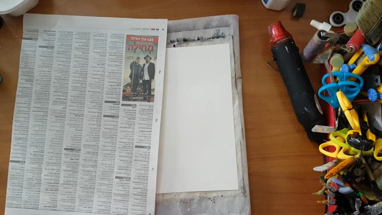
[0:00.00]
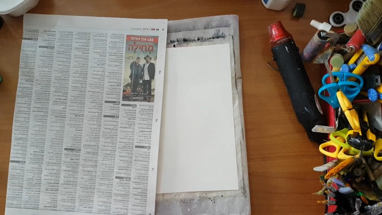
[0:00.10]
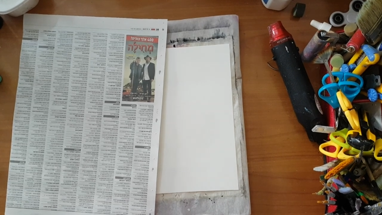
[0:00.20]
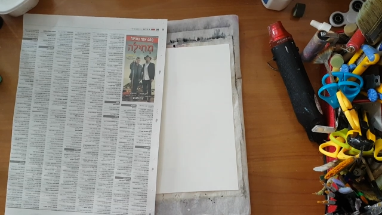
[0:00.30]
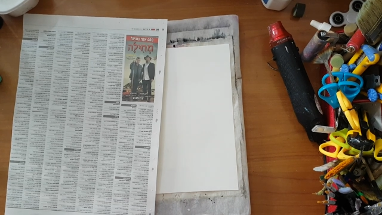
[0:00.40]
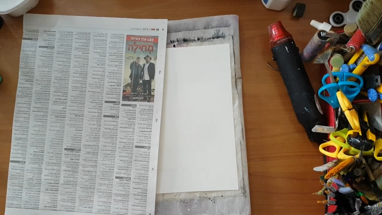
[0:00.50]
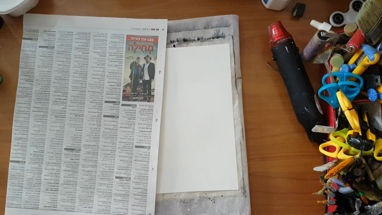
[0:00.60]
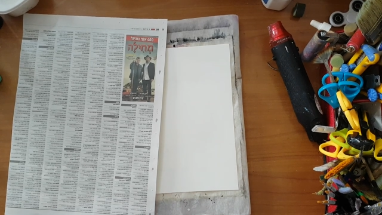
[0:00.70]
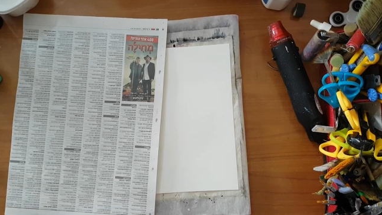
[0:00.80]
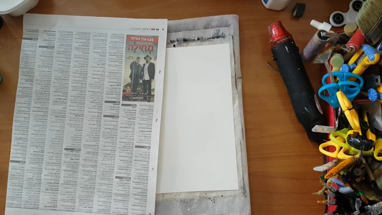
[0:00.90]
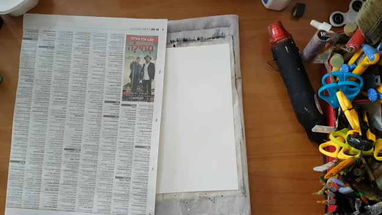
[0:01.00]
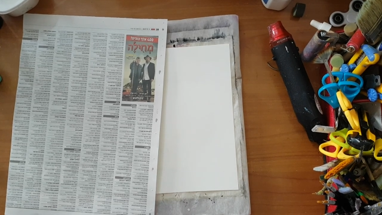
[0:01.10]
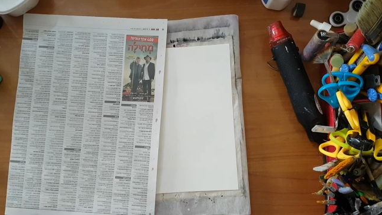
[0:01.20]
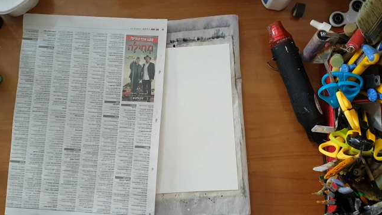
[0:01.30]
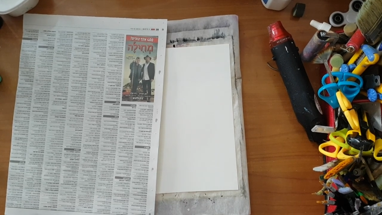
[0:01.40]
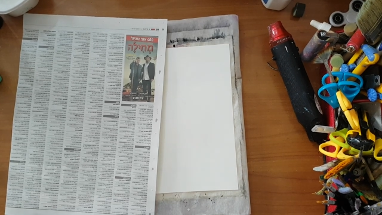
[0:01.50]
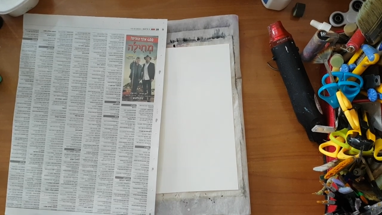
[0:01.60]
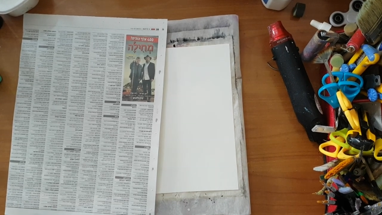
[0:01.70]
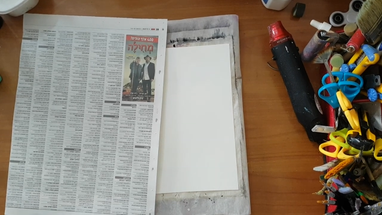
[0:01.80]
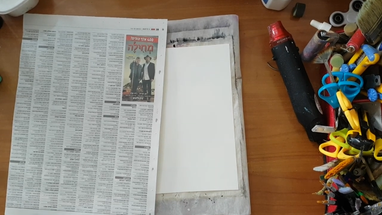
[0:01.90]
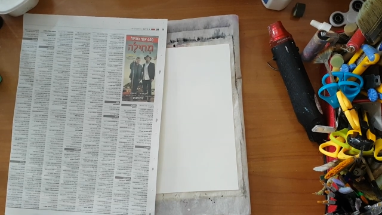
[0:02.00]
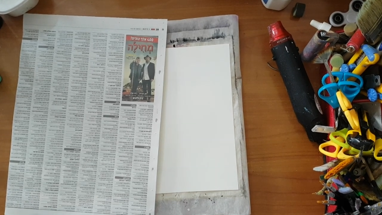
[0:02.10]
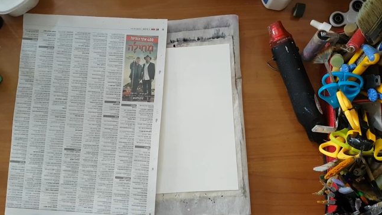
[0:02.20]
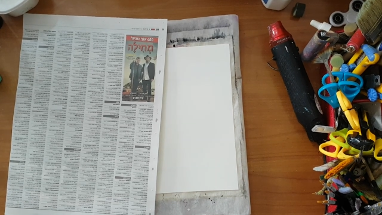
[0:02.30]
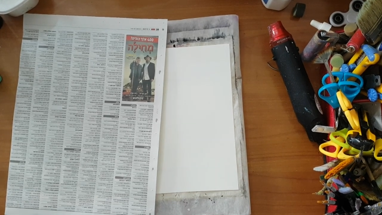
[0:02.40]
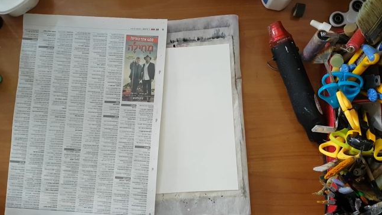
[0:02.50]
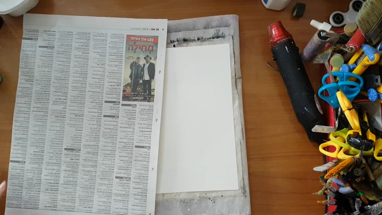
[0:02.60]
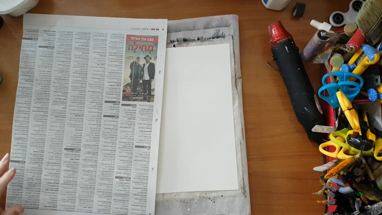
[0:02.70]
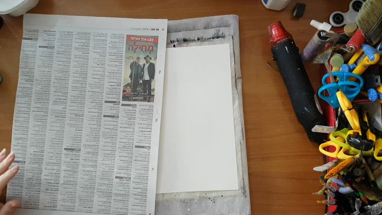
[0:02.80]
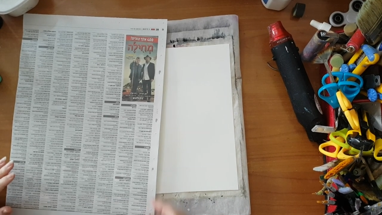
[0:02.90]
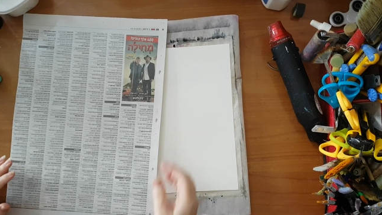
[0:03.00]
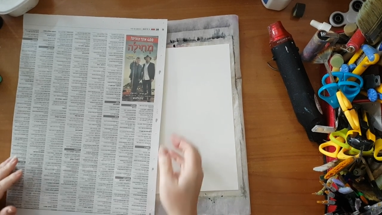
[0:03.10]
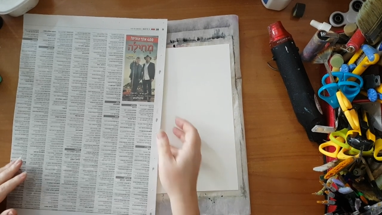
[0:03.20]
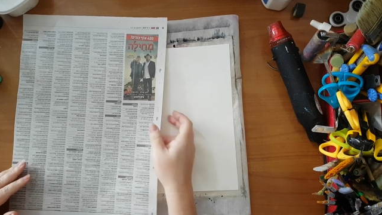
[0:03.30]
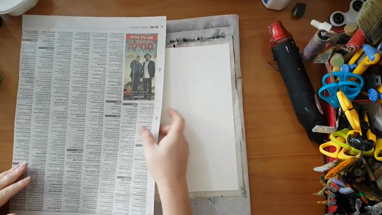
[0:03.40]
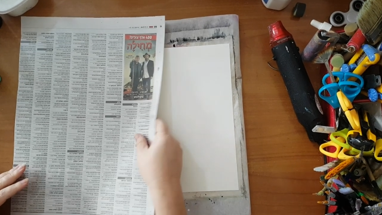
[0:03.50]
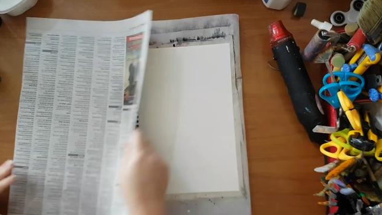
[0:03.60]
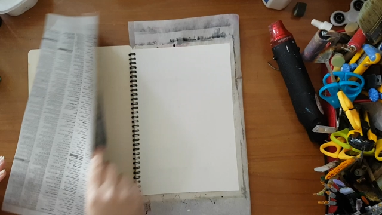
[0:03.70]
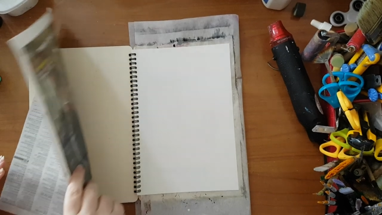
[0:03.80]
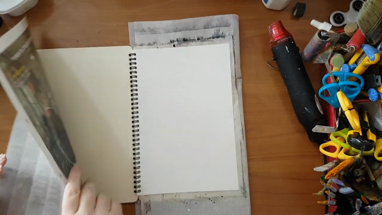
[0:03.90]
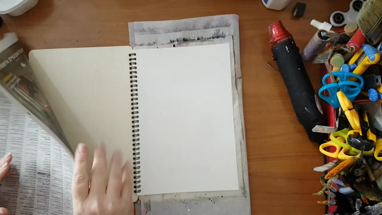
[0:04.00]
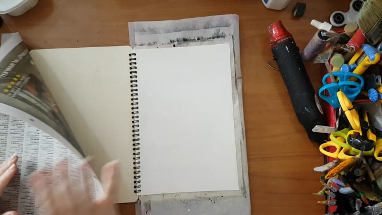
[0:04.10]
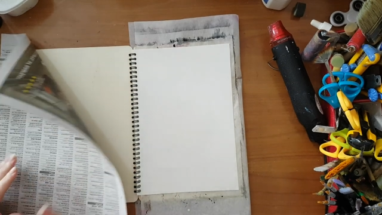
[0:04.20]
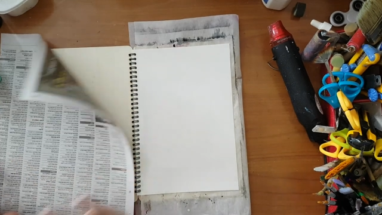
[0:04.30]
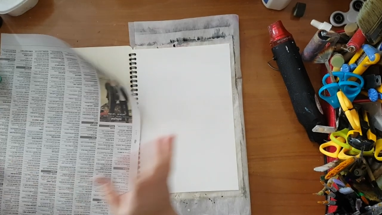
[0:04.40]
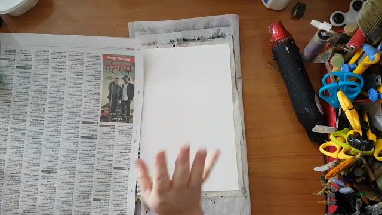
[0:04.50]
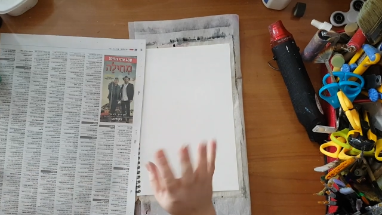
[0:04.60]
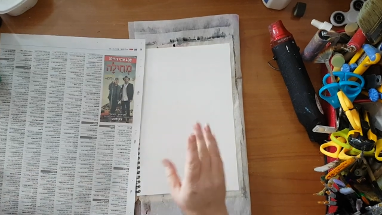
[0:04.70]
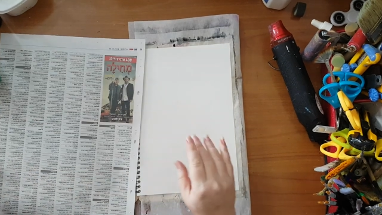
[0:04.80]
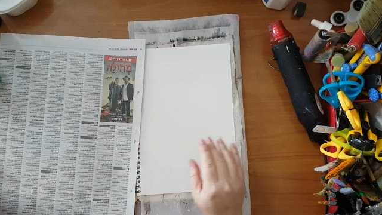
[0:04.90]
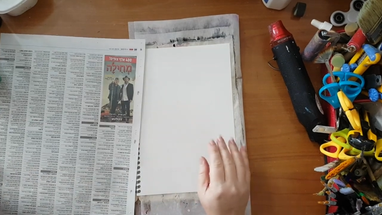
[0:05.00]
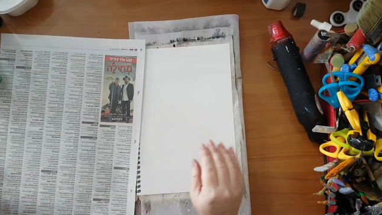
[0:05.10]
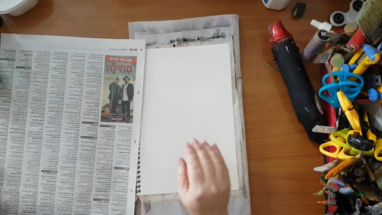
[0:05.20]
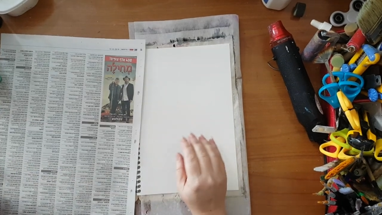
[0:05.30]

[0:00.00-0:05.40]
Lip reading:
[unreadable: no face in view]